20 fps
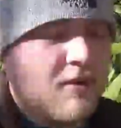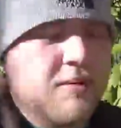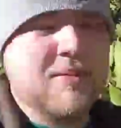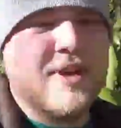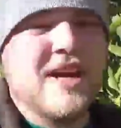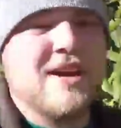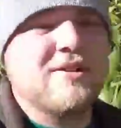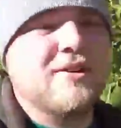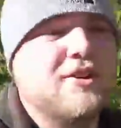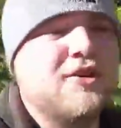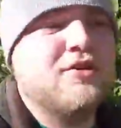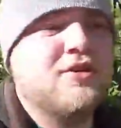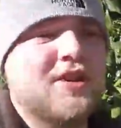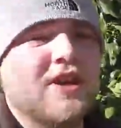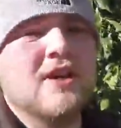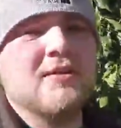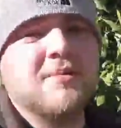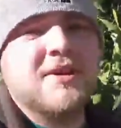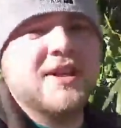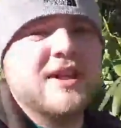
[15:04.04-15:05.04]
want to be out too
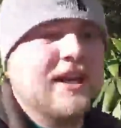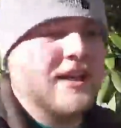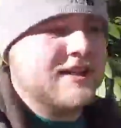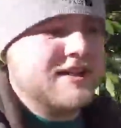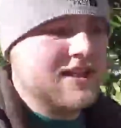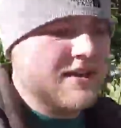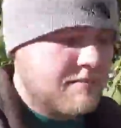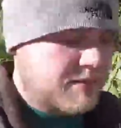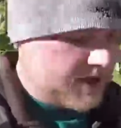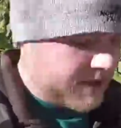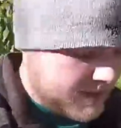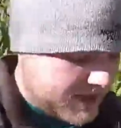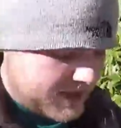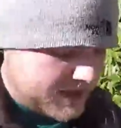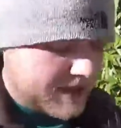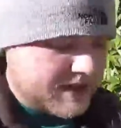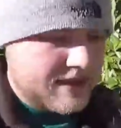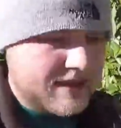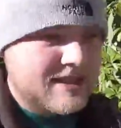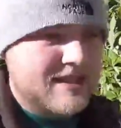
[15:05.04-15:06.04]
terribly late, simply
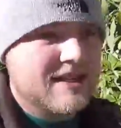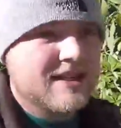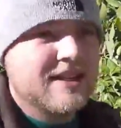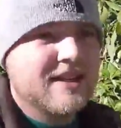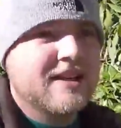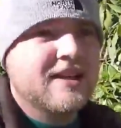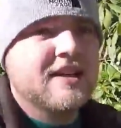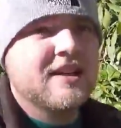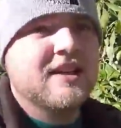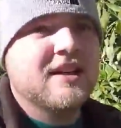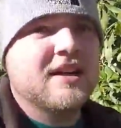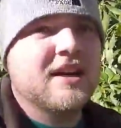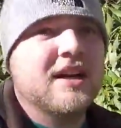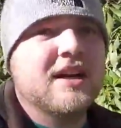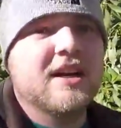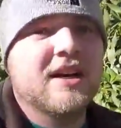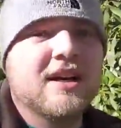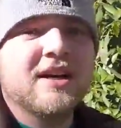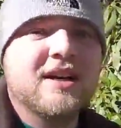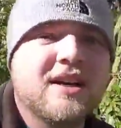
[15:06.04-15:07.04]
because
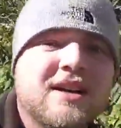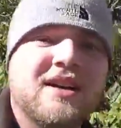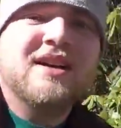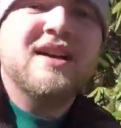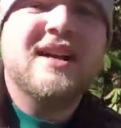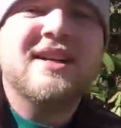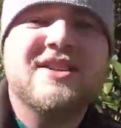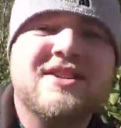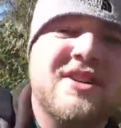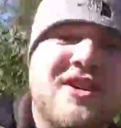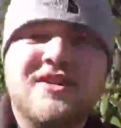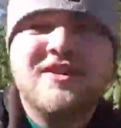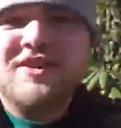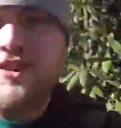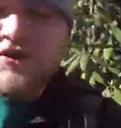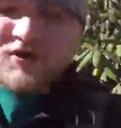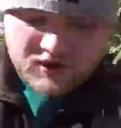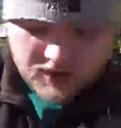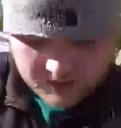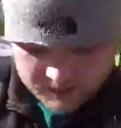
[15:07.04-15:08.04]
I started
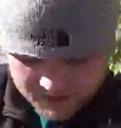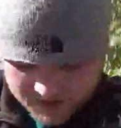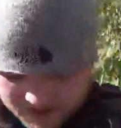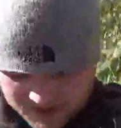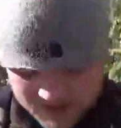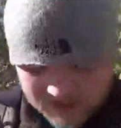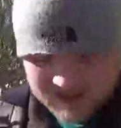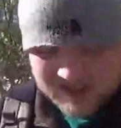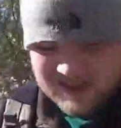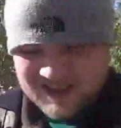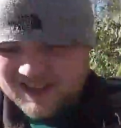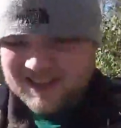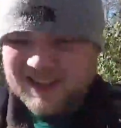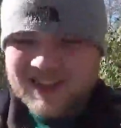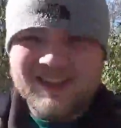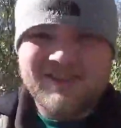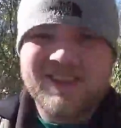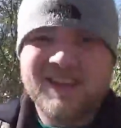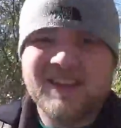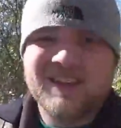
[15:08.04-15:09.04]
this trip,
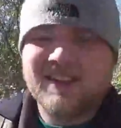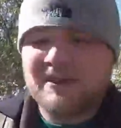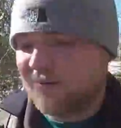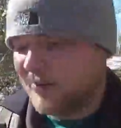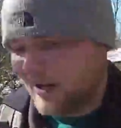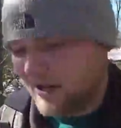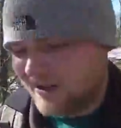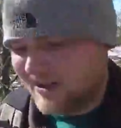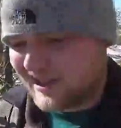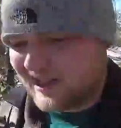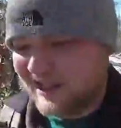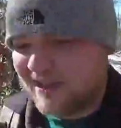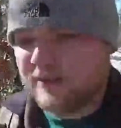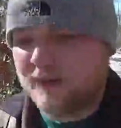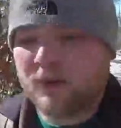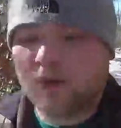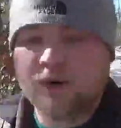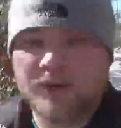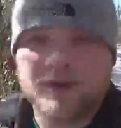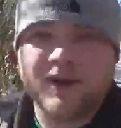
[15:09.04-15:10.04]
I think I left my house like
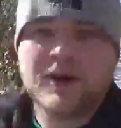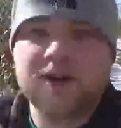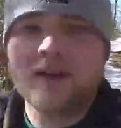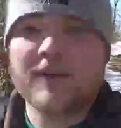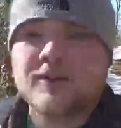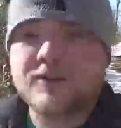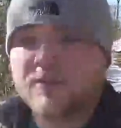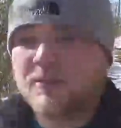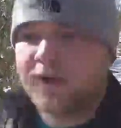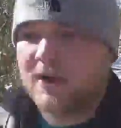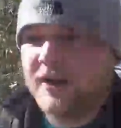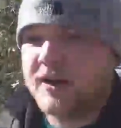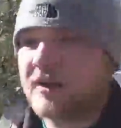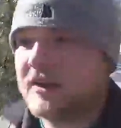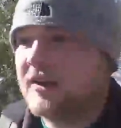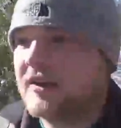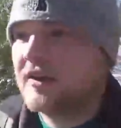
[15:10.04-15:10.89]
4:30 this morning.